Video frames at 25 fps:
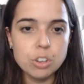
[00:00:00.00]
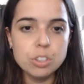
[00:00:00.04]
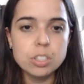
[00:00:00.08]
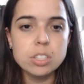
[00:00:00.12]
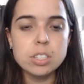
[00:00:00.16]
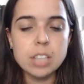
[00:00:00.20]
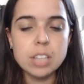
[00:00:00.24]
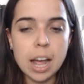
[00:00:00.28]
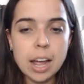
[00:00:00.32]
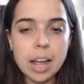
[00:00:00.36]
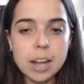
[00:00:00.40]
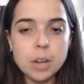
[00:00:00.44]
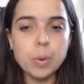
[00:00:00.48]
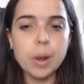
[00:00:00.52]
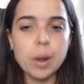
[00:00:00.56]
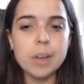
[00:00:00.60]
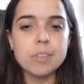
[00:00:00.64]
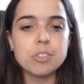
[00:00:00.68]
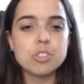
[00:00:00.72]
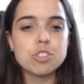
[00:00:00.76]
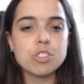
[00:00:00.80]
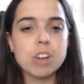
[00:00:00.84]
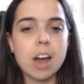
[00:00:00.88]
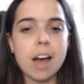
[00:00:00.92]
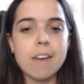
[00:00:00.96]
sound
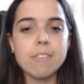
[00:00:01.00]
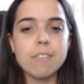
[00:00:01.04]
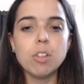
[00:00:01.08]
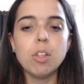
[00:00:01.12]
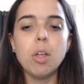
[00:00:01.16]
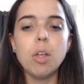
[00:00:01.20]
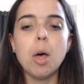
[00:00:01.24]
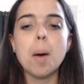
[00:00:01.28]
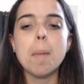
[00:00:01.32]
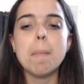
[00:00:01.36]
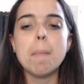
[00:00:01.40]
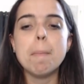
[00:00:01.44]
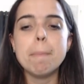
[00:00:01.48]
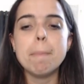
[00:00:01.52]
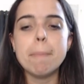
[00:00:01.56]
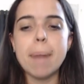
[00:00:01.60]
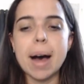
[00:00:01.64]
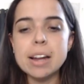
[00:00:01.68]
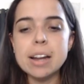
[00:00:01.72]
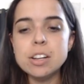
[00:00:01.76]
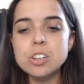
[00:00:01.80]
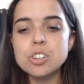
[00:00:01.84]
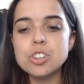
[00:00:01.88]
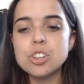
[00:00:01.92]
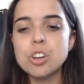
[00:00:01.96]
waves travel
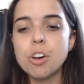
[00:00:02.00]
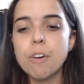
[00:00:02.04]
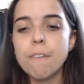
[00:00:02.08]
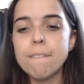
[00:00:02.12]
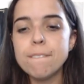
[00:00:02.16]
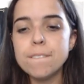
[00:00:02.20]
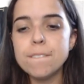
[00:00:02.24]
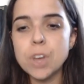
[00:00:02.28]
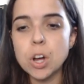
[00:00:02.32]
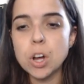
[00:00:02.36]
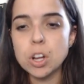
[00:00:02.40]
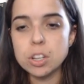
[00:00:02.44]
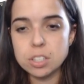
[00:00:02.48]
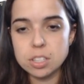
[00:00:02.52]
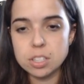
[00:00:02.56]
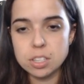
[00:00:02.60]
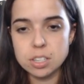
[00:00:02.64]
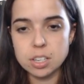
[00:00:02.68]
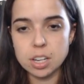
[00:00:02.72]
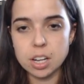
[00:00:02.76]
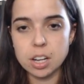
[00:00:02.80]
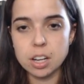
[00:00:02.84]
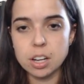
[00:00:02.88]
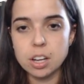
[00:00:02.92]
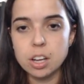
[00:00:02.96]
much
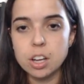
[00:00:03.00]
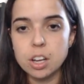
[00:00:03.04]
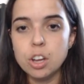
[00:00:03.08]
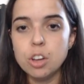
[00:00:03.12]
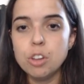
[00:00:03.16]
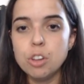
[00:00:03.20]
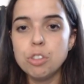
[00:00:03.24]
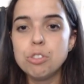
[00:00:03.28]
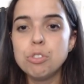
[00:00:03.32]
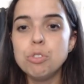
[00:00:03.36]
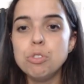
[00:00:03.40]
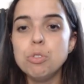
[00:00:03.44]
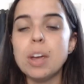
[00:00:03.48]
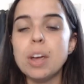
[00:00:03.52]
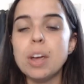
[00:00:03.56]
faster through